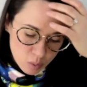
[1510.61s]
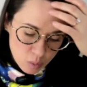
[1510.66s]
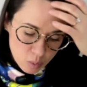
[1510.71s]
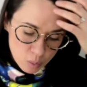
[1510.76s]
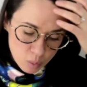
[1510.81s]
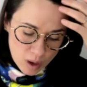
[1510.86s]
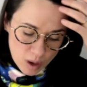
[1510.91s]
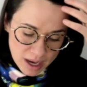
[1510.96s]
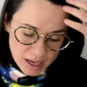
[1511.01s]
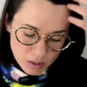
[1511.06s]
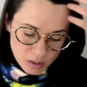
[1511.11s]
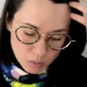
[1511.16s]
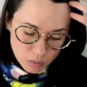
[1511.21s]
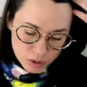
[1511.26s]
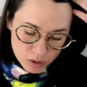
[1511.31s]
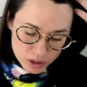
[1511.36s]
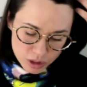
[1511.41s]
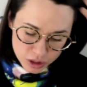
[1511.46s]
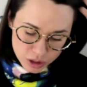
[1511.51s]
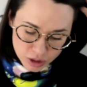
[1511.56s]
What
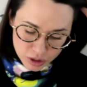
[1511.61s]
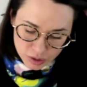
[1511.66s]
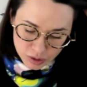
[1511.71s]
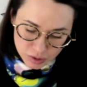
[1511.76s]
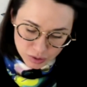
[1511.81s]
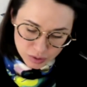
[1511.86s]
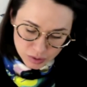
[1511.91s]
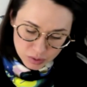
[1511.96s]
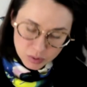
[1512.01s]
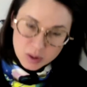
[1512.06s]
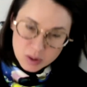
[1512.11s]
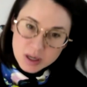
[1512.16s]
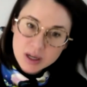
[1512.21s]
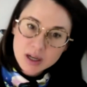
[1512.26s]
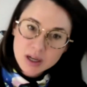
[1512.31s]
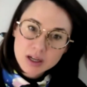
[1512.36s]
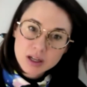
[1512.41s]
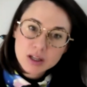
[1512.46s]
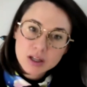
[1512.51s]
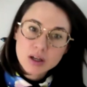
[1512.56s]
would you
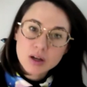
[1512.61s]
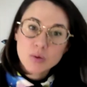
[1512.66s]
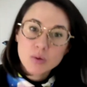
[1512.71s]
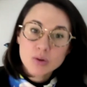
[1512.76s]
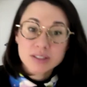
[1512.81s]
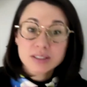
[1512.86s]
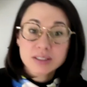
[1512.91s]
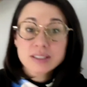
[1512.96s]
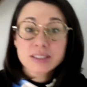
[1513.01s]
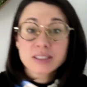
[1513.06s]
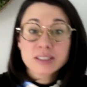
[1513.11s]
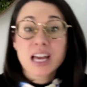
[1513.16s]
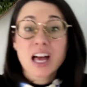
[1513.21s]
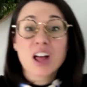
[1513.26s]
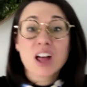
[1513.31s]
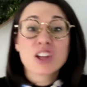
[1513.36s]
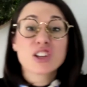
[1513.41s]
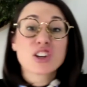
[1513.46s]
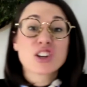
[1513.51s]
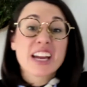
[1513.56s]

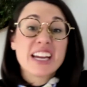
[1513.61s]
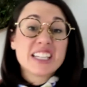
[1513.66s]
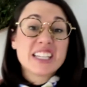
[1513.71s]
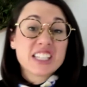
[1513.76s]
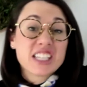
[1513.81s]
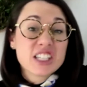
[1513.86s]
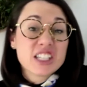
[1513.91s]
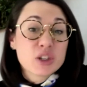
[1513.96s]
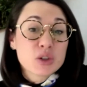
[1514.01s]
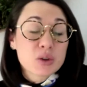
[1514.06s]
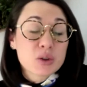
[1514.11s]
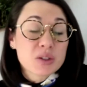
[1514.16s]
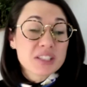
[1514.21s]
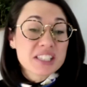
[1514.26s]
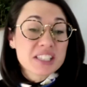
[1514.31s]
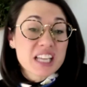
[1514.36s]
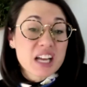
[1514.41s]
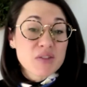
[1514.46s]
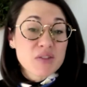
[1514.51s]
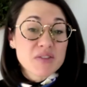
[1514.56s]
tell your 18-year-old
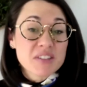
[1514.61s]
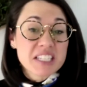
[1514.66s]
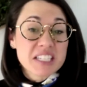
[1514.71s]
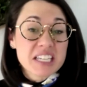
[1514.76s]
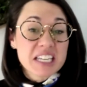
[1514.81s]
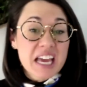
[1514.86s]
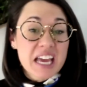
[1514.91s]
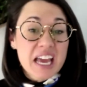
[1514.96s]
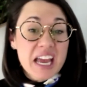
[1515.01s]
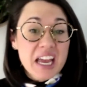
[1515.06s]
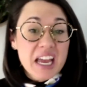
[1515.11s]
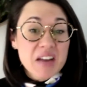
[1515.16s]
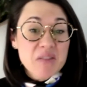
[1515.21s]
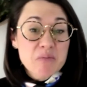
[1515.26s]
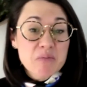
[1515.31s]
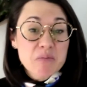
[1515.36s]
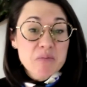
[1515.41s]
self today?